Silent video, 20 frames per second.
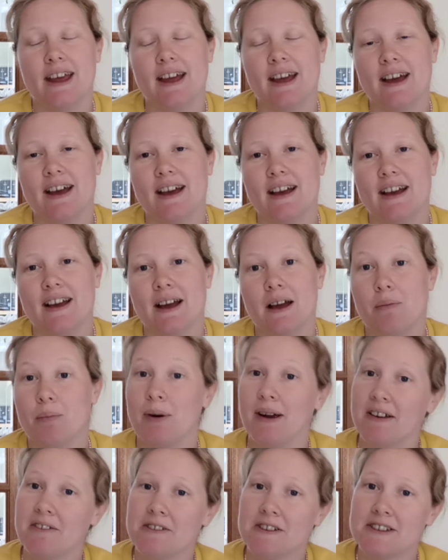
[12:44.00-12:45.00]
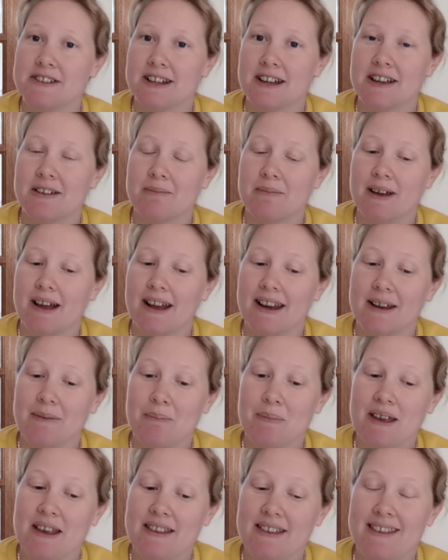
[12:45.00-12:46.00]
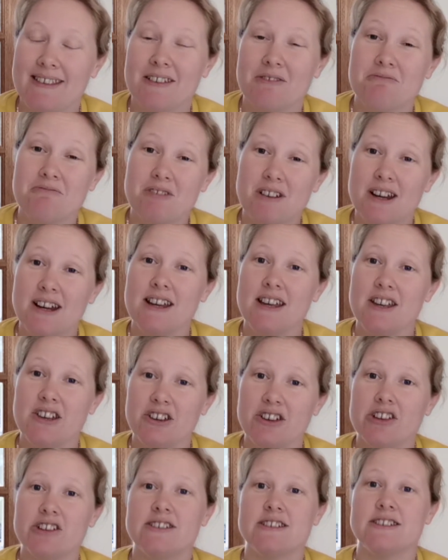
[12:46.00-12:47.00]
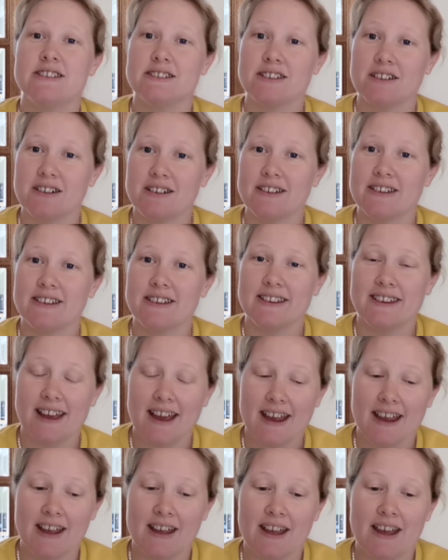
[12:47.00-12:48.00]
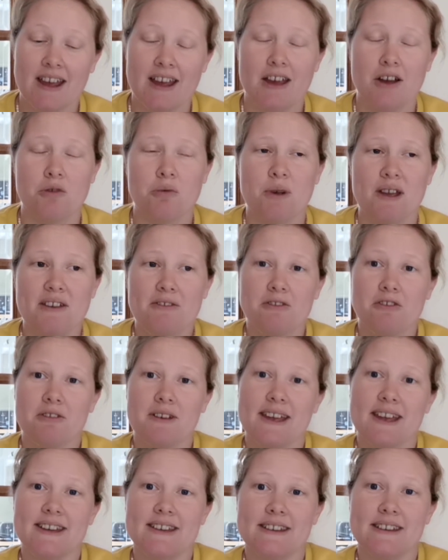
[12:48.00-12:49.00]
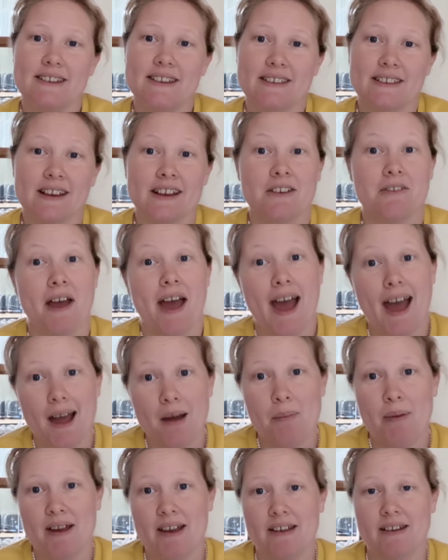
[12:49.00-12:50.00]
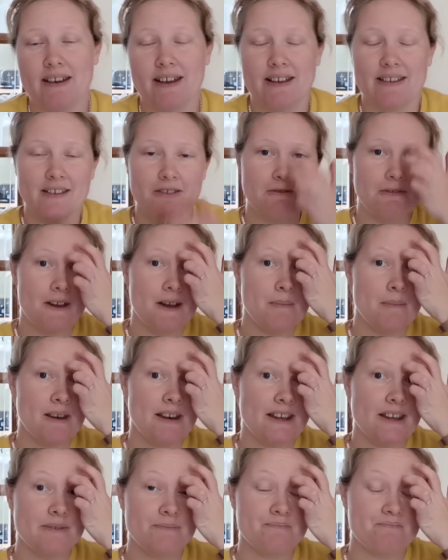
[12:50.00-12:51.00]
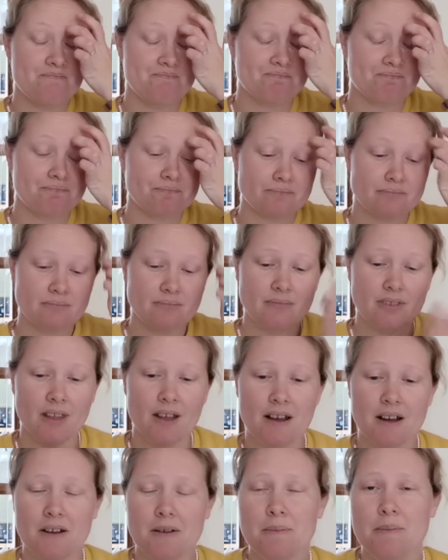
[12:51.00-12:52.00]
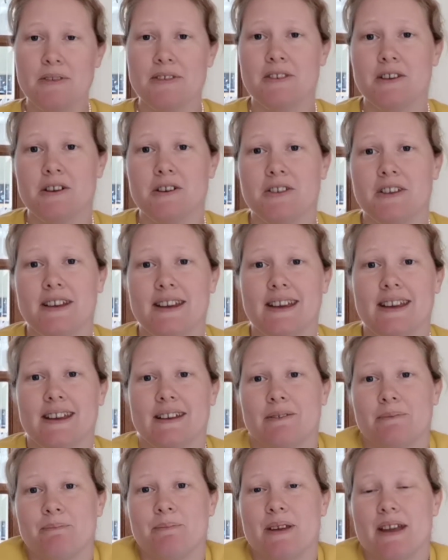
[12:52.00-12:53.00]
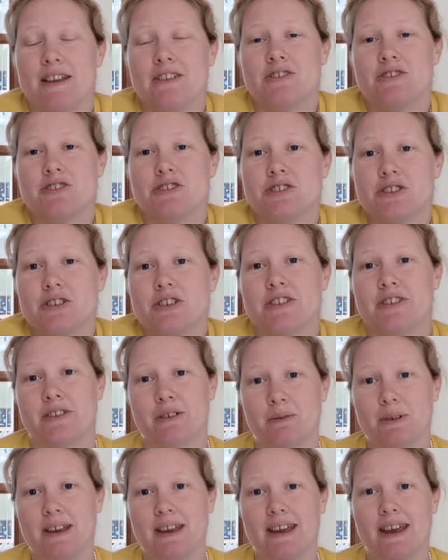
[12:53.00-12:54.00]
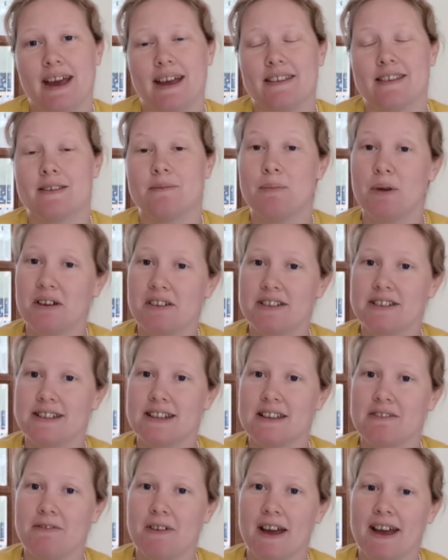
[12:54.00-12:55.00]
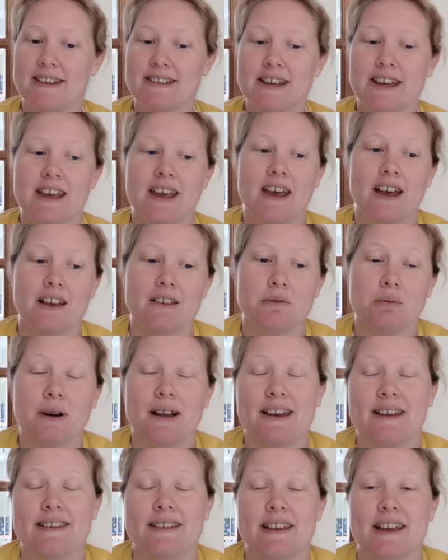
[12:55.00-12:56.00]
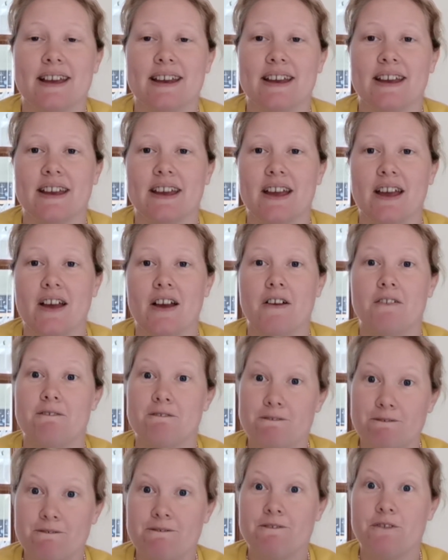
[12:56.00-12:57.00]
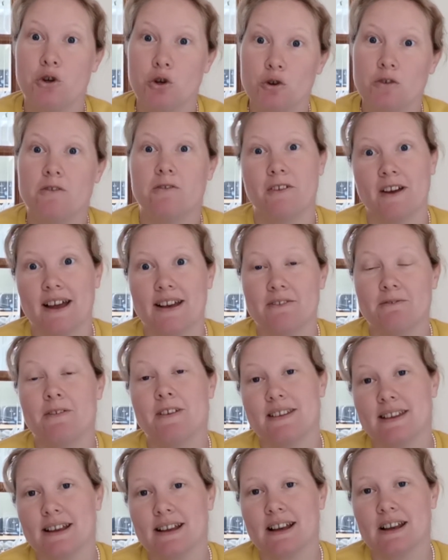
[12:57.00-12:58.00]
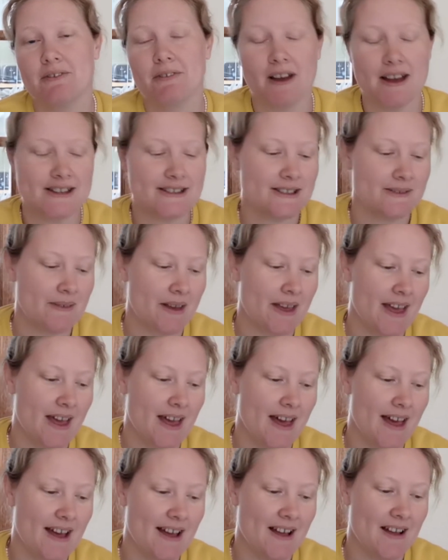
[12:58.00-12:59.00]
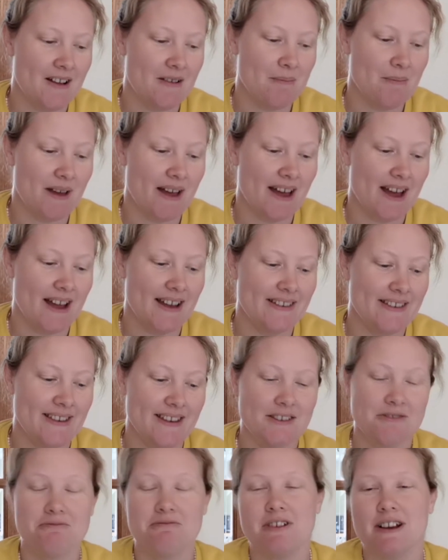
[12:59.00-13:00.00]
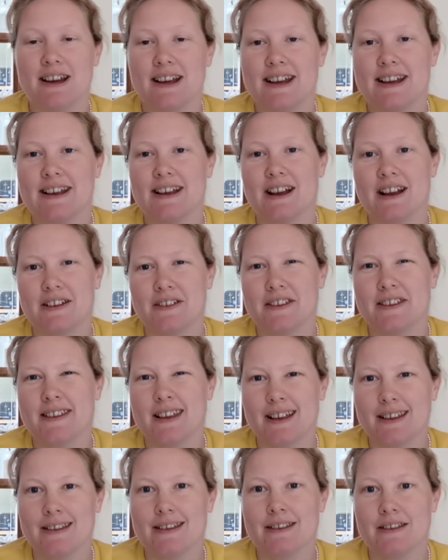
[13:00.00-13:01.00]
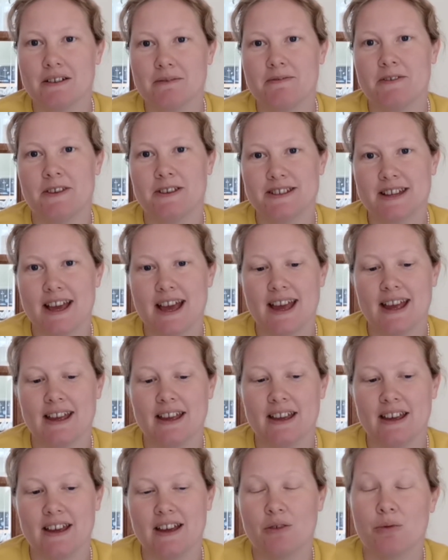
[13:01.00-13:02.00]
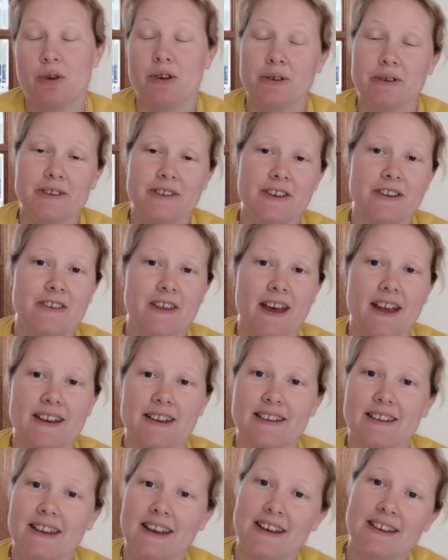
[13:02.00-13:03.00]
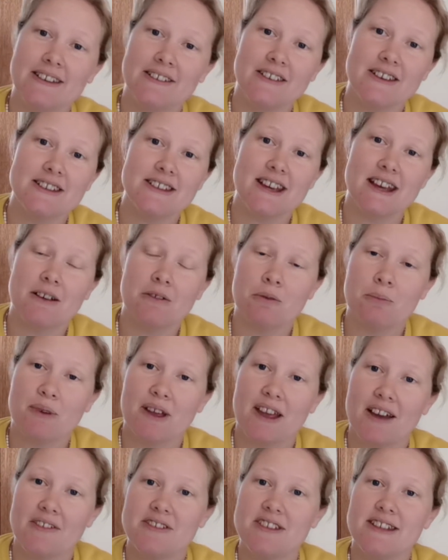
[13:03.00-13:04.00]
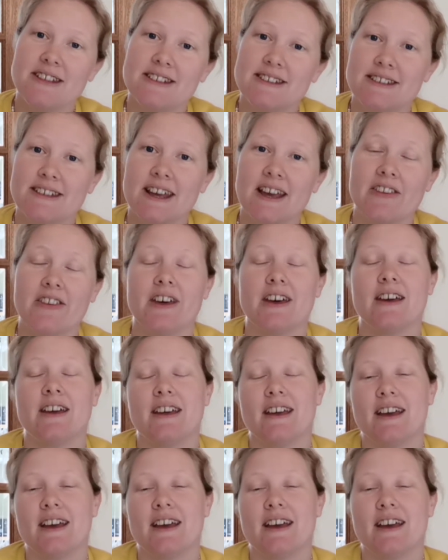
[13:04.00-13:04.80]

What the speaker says: at breakfast time, and it means it's a really good start to the day. We have created this kind of habit as a family so that it ensures that we get spiritually fed as well as getting food fed, physically fed. And this really kind of sets us up for the day. We also then, at the end of the day, when we have dinner together,